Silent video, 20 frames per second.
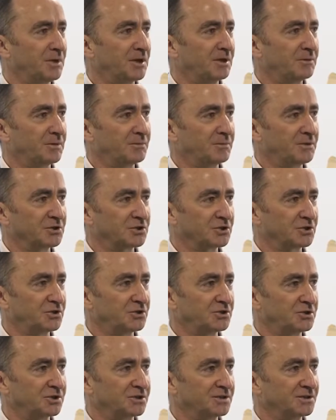a minimum
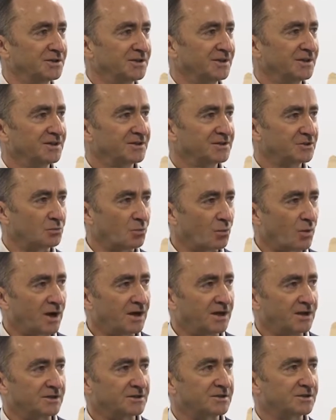intrusion to
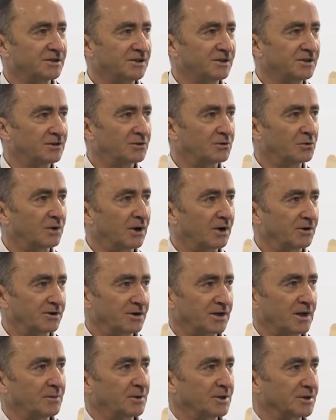weight or
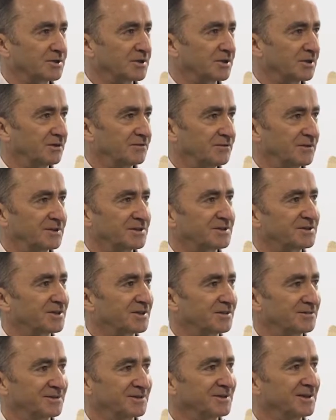aerodynamic surface.
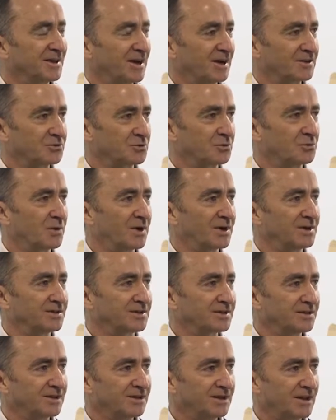So as
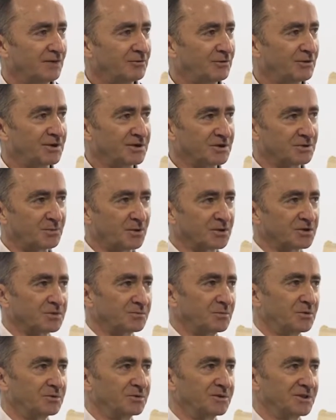always, everything's
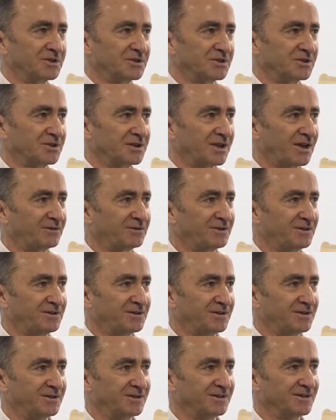possible, it's just how do you
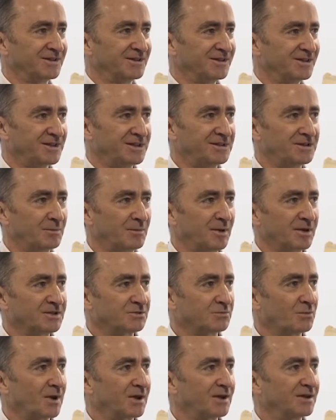do it in the
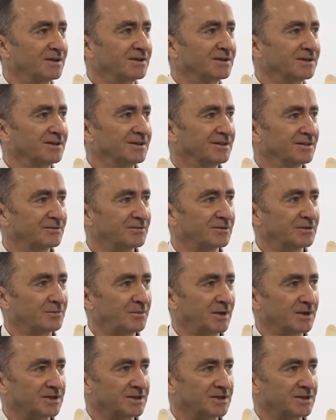best way for the